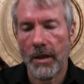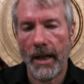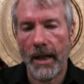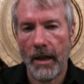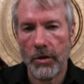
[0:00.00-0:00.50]

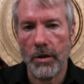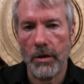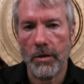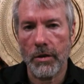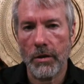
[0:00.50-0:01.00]

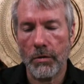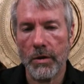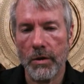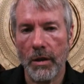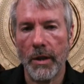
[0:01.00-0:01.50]
hashes through a
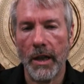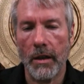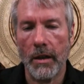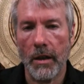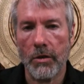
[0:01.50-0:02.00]

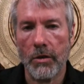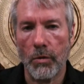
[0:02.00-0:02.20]
semiconductor